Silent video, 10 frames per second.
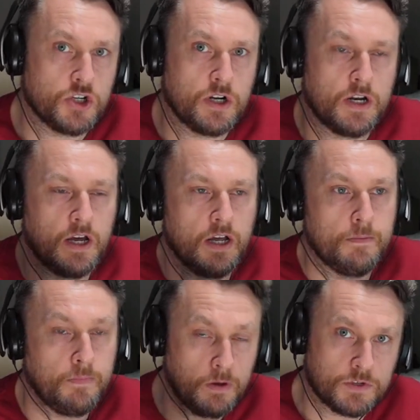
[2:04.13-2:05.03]
and a
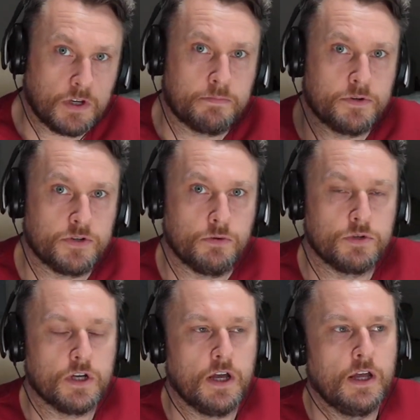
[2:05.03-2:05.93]
music
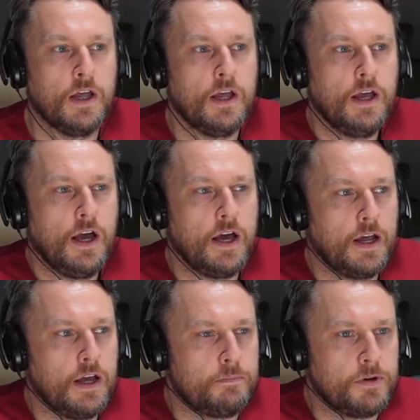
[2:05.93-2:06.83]
producer. And
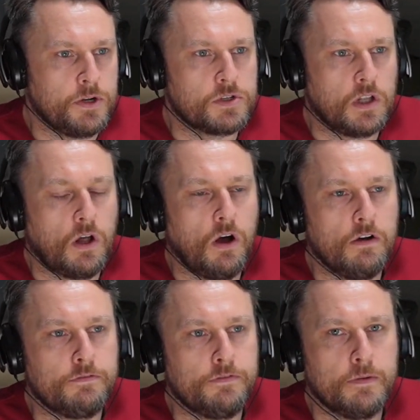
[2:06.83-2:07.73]
I produced a lot
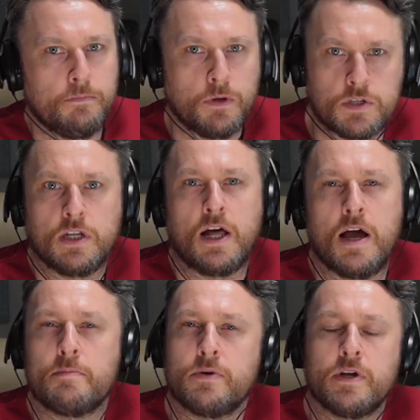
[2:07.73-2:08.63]
of music
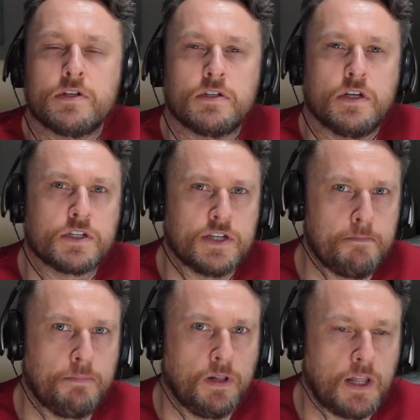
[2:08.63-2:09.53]
libraries and
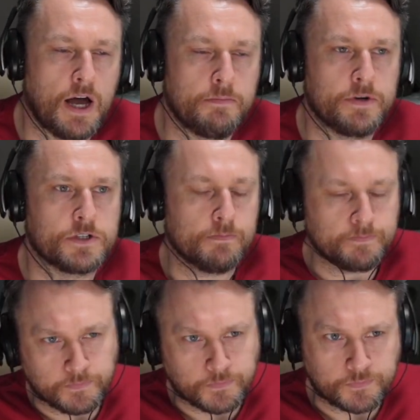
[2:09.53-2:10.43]
sample libraries.
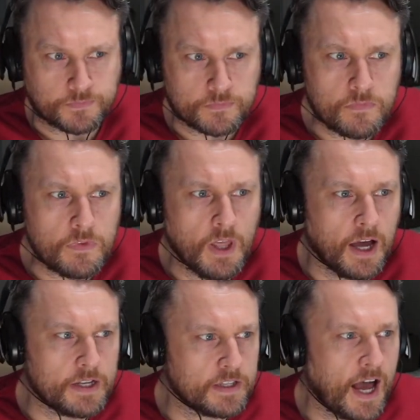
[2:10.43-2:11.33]

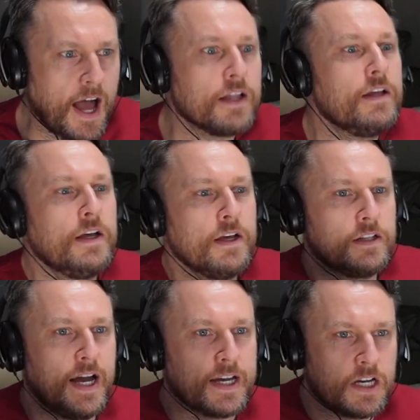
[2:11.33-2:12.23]
And
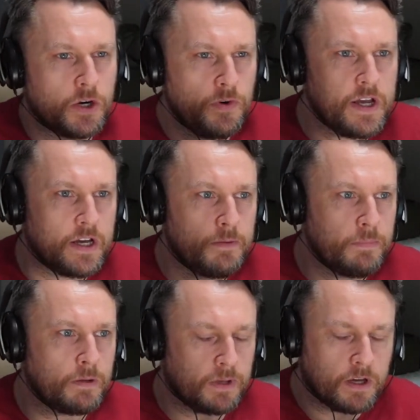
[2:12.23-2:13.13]
that career,
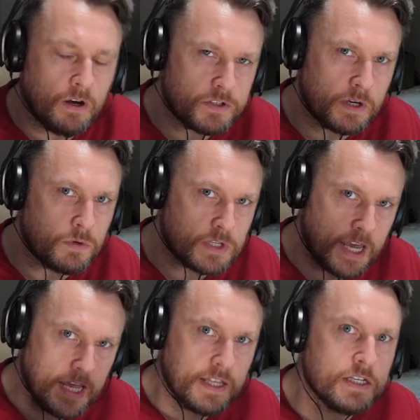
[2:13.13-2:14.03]
because it was
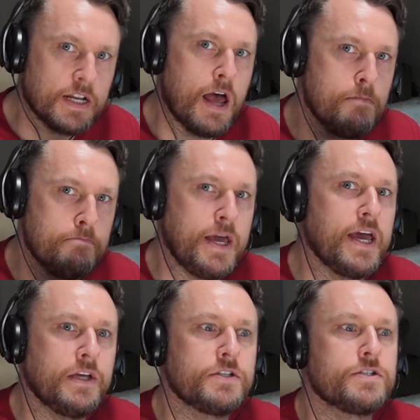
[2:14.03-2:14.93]

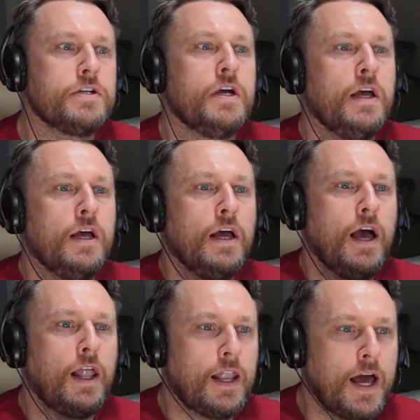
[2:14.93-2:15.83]
internet-based,
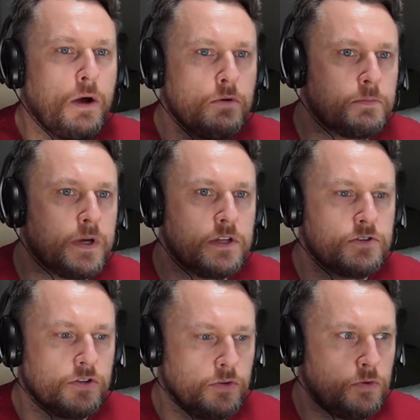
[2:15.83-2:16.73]
allowed me
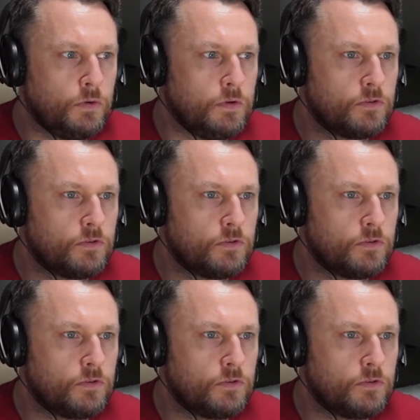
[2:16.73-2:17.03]
to